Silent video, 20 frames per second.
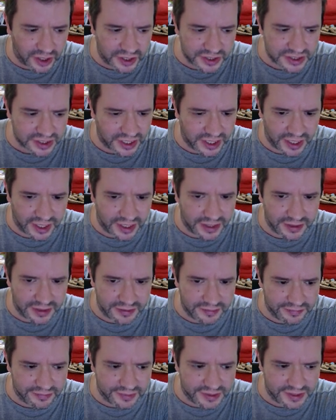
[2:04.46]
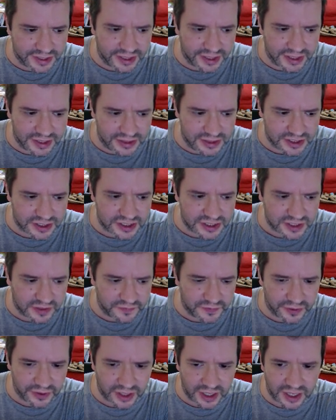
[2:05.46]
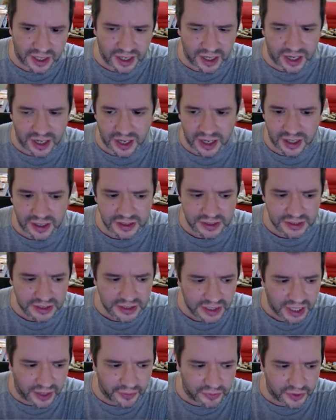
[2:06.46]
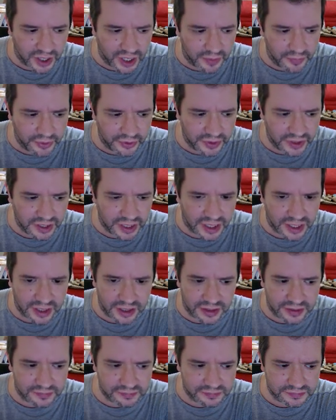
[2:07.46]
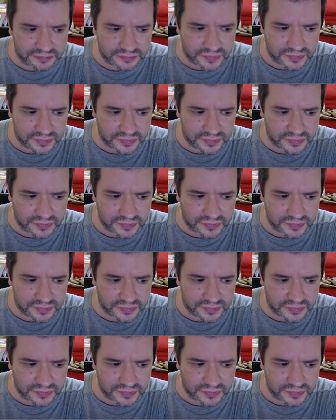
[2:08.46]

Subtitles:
and they just suffer a robbery, and